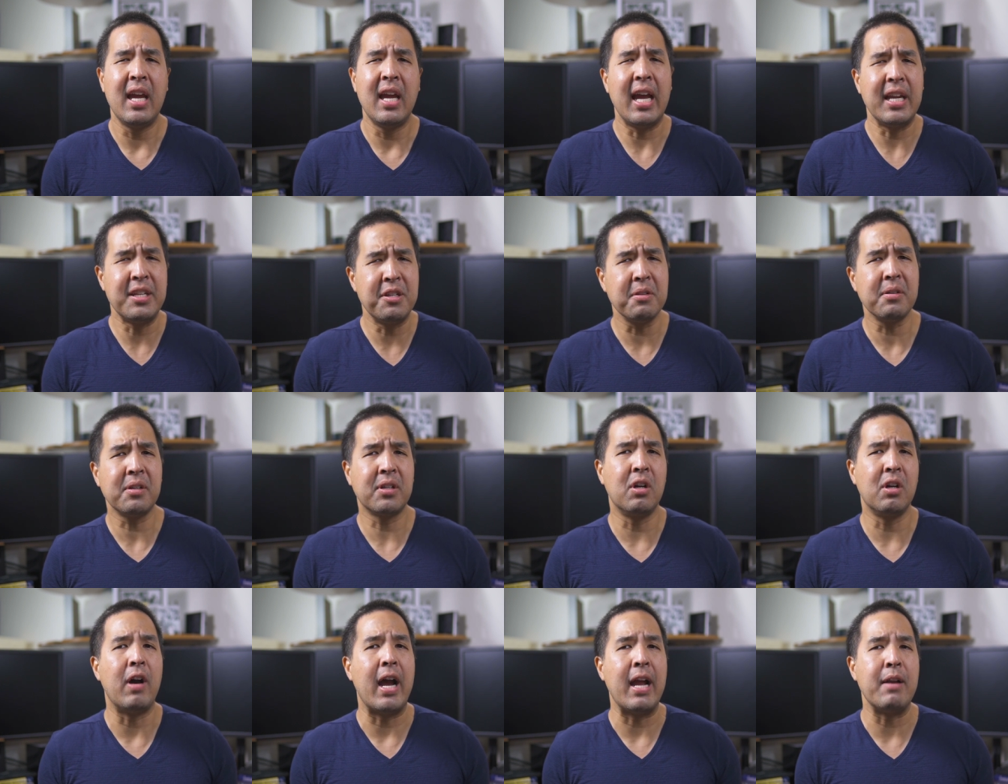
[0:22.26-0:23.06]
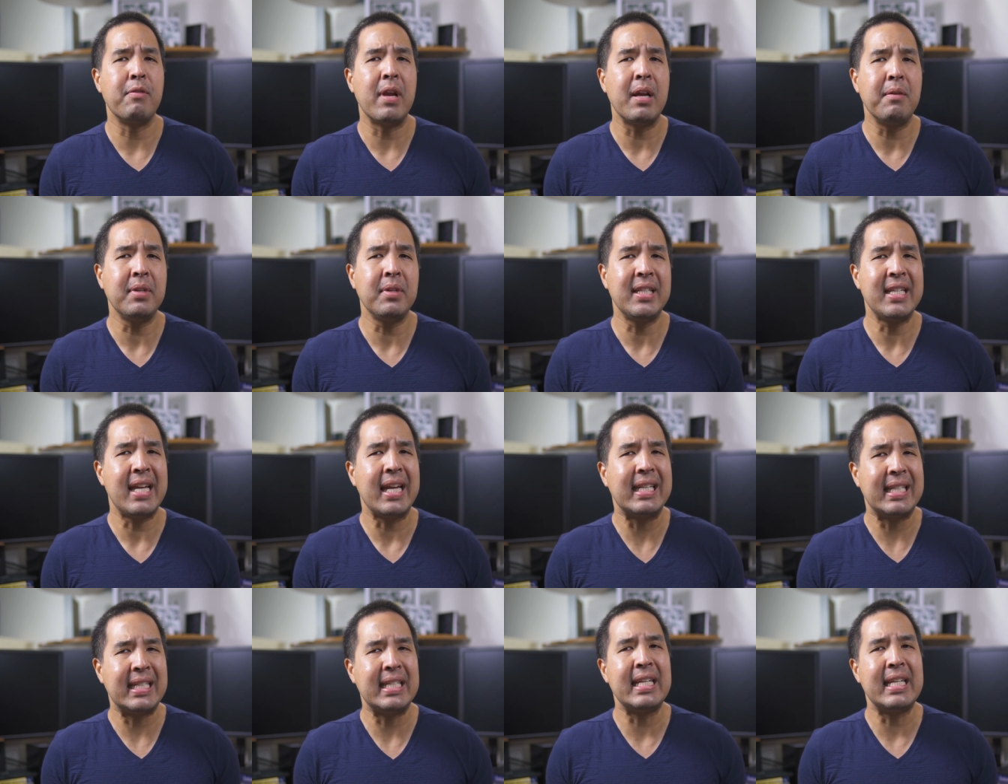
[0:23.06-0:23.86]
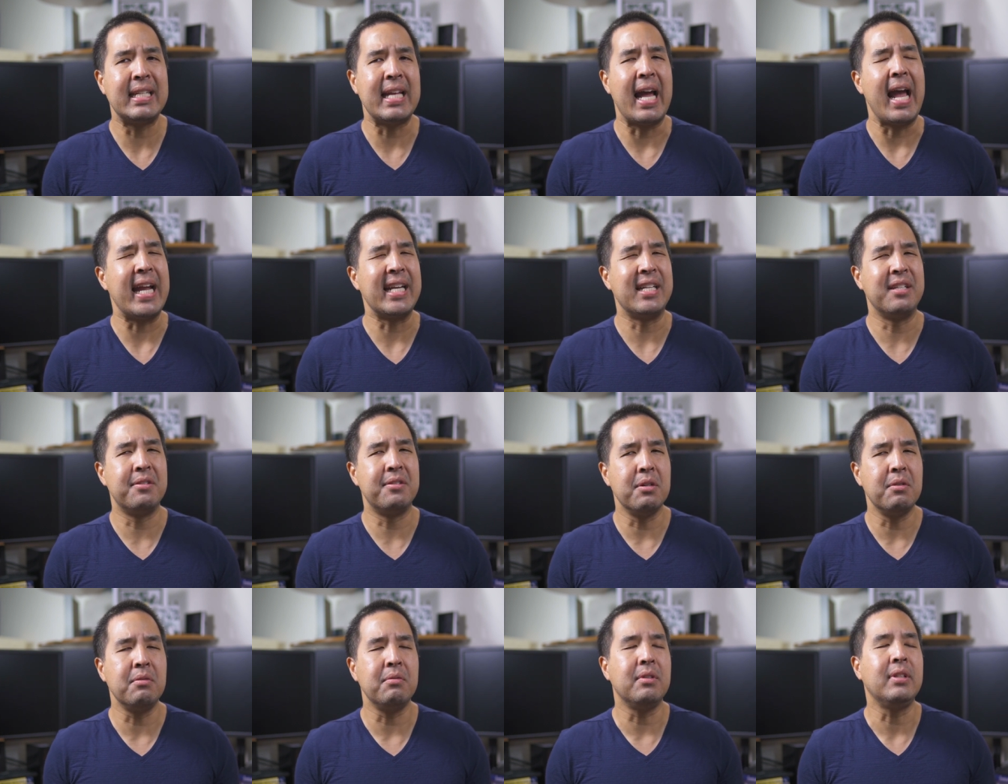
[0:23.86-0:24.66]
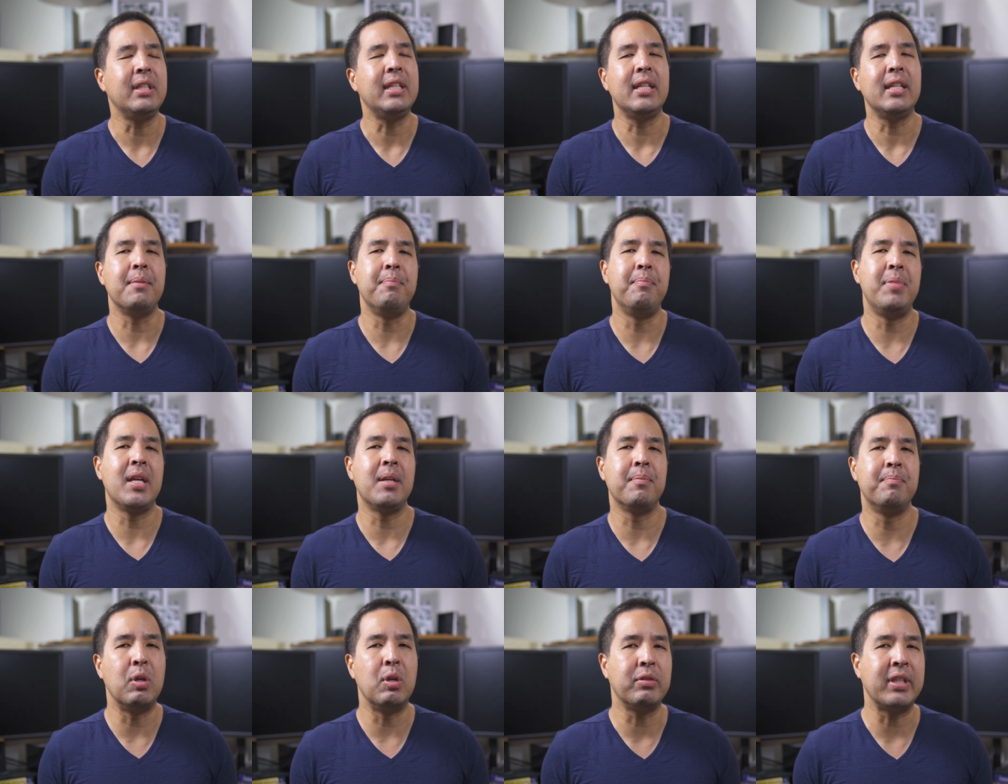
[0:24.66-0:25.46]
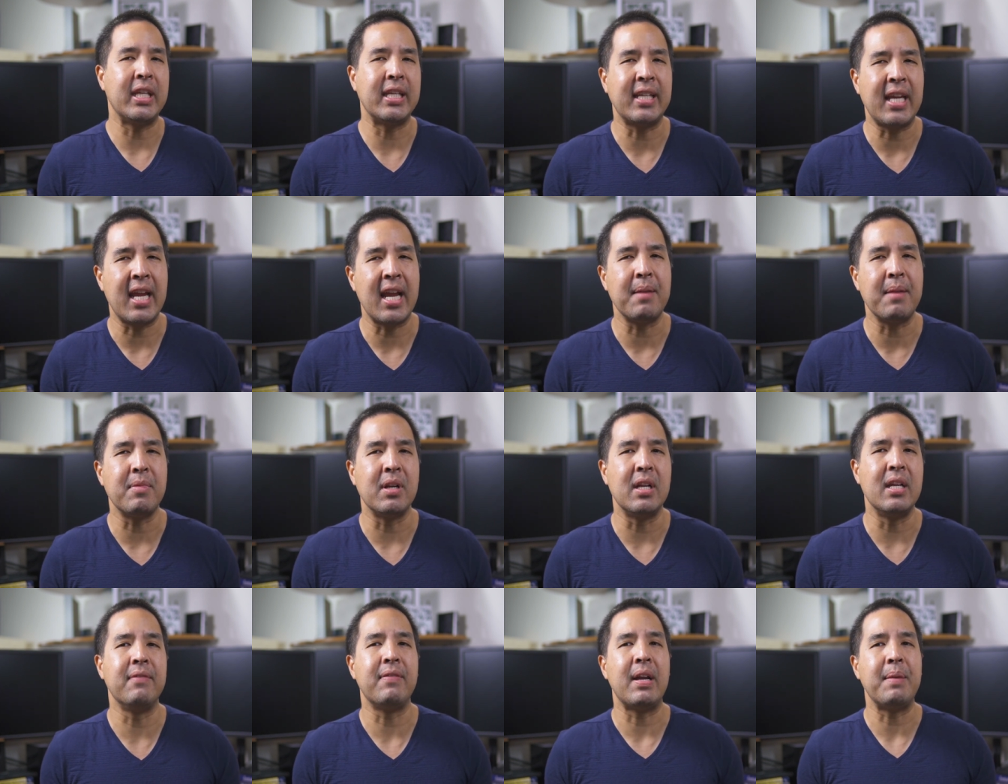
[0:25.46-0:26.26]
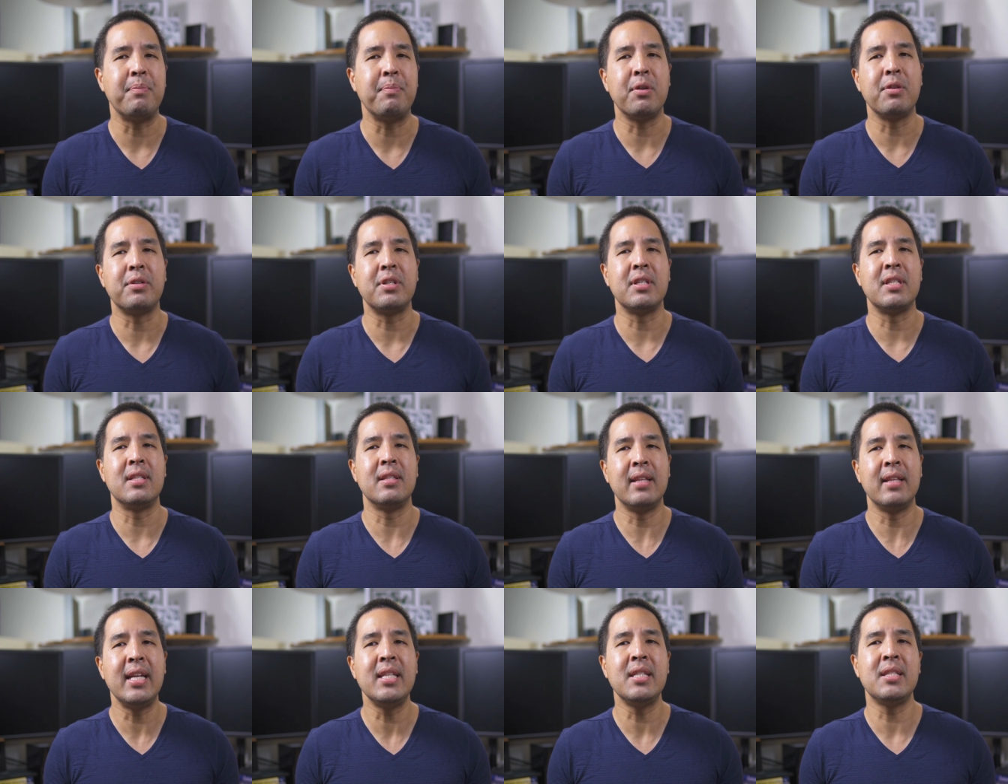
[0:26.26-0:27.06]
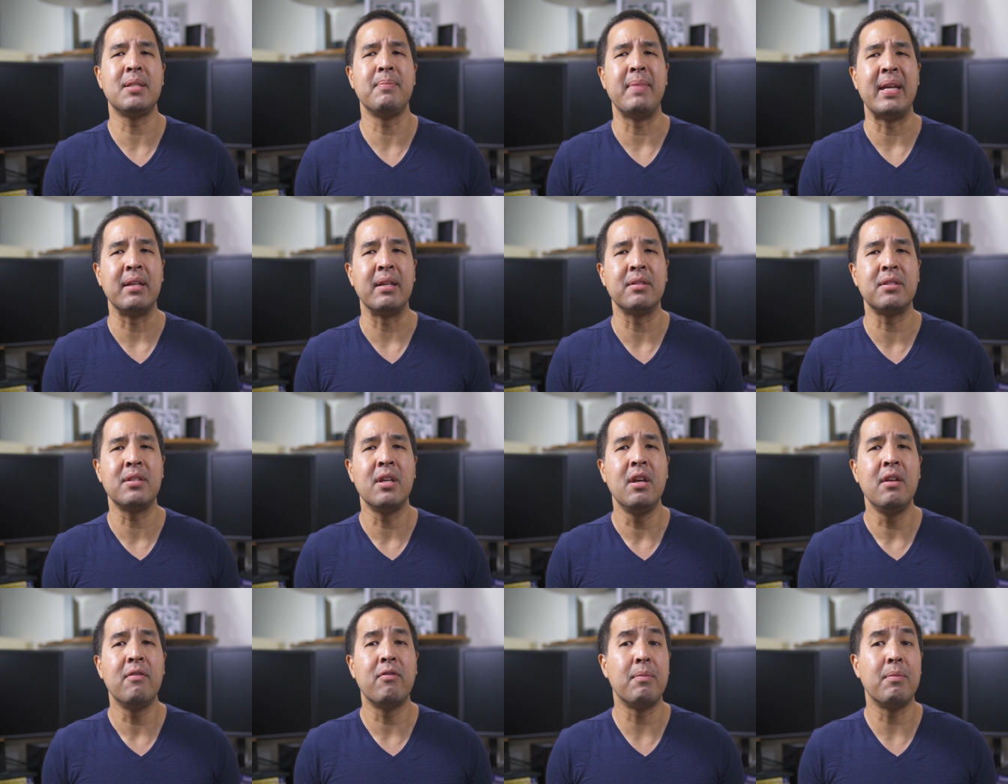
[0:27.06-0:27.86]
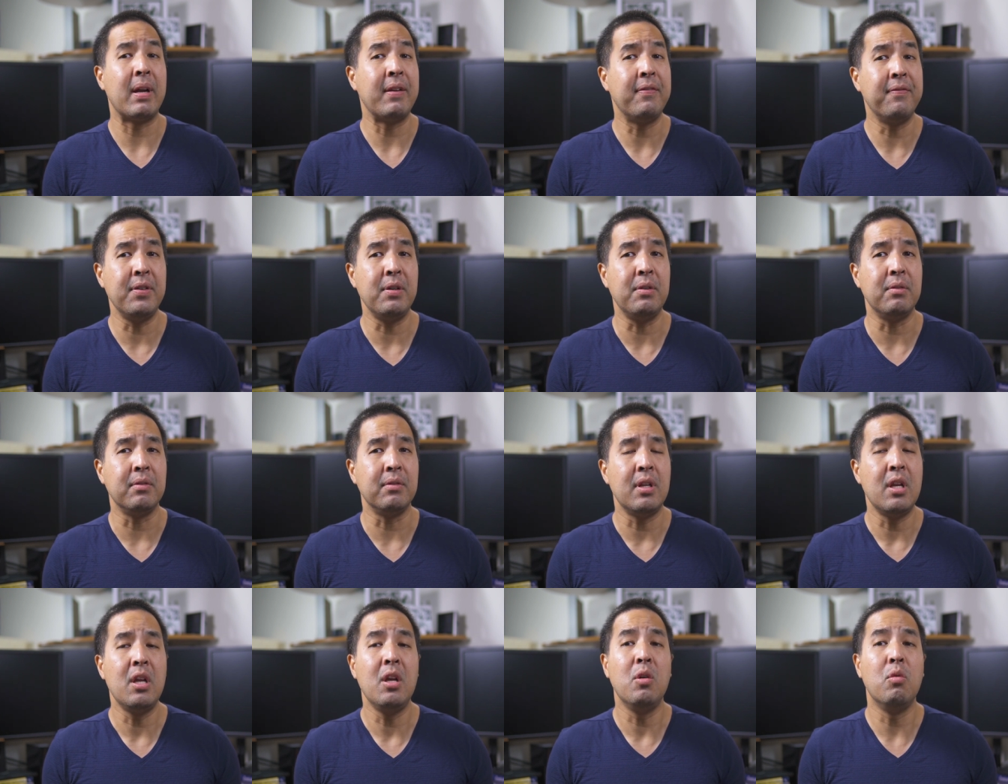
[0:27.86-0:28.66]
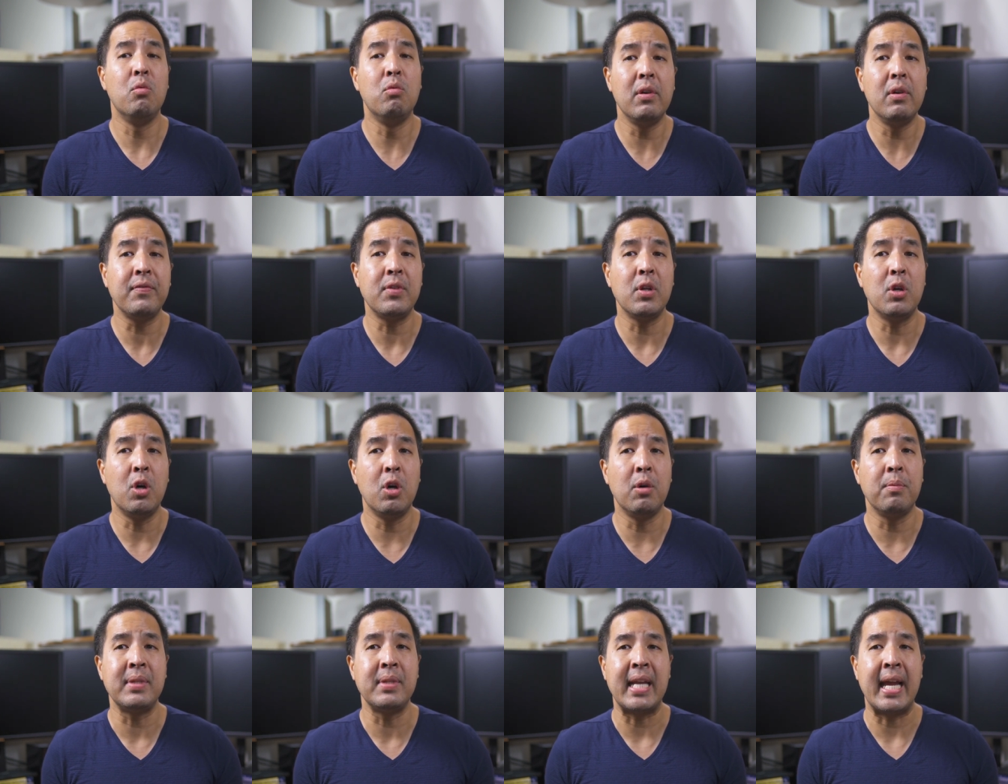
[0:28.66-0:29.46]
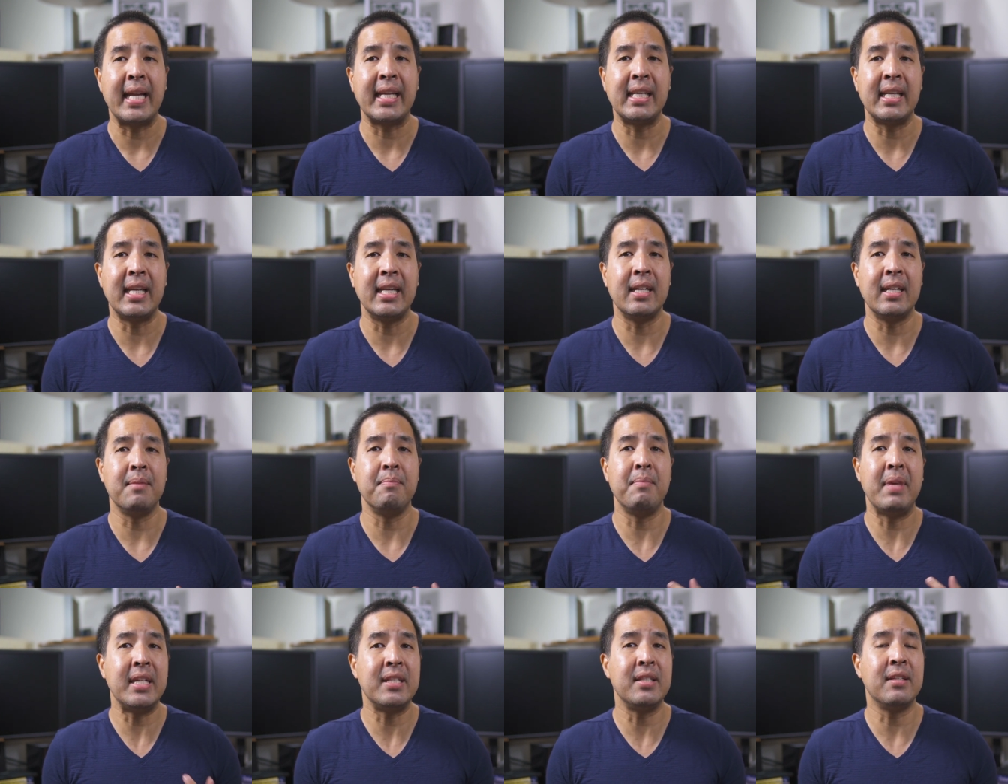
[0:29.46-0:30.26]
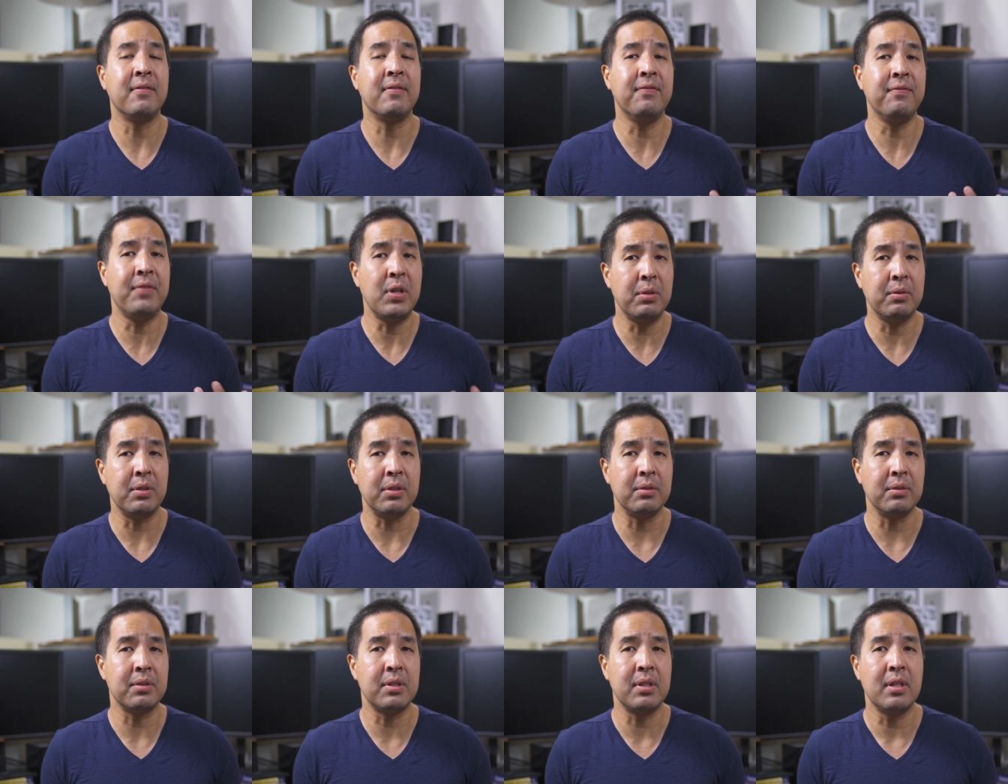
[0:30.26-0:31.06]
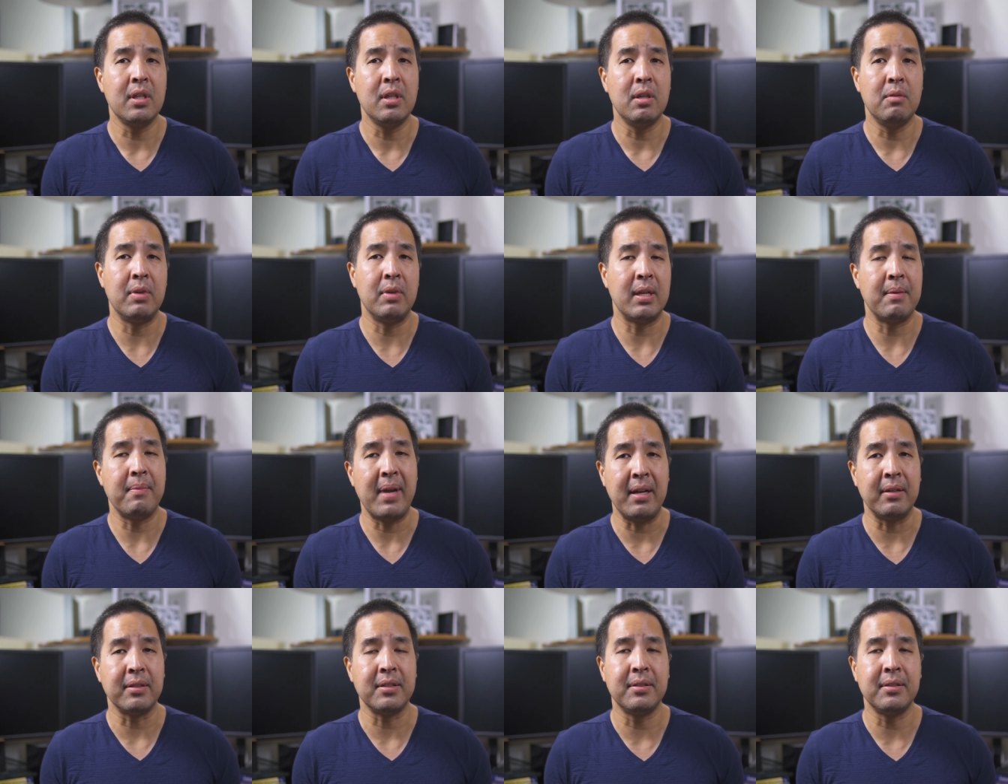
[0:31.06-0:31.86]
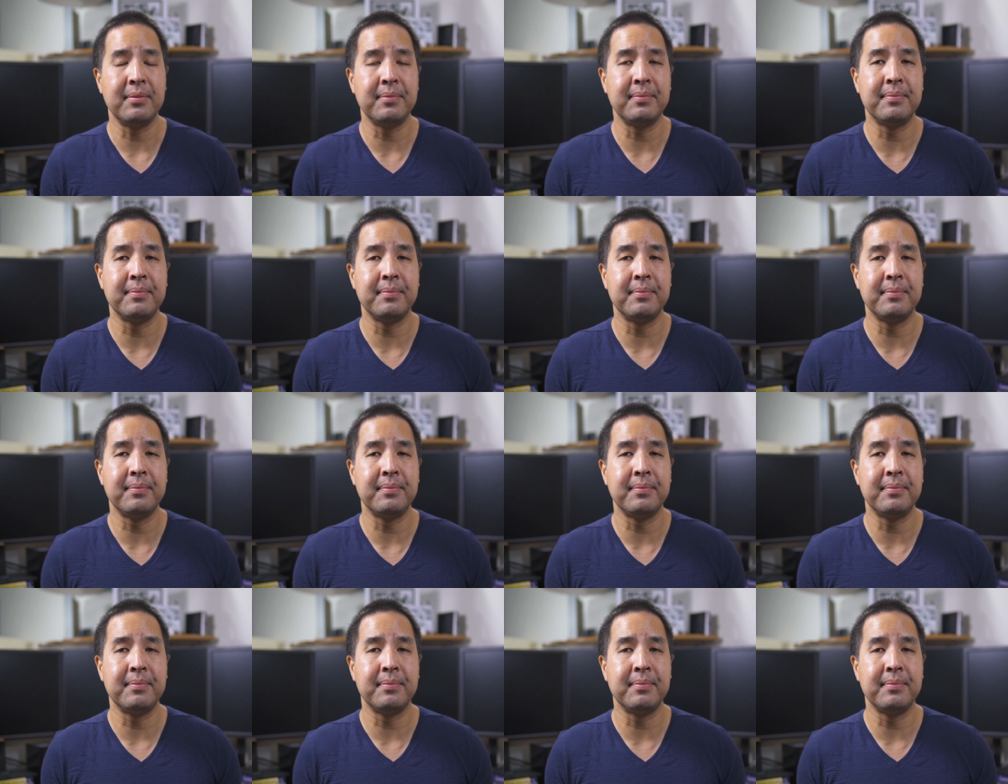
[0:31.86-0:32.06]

A year ago, I ran with the idea that I don't need a big bulky camera if I purchase lens mounts for my phone, with the hope that I can get an amazing photos when I'm out.